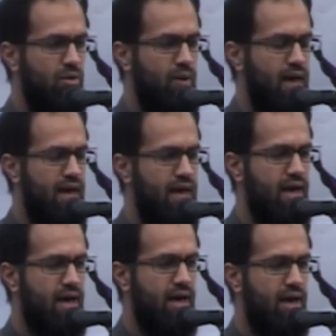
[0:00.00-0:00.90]

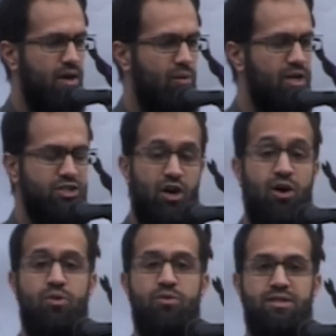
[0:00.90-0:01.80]
we're
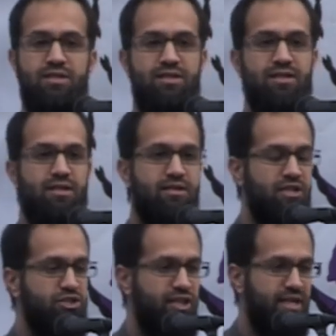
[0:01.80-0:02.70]
told
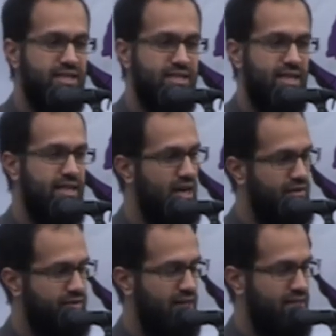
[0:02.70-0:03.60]
that she is in
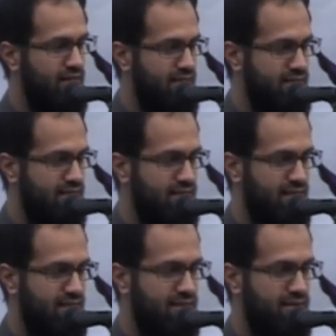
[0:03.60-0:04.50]
Afghan custody.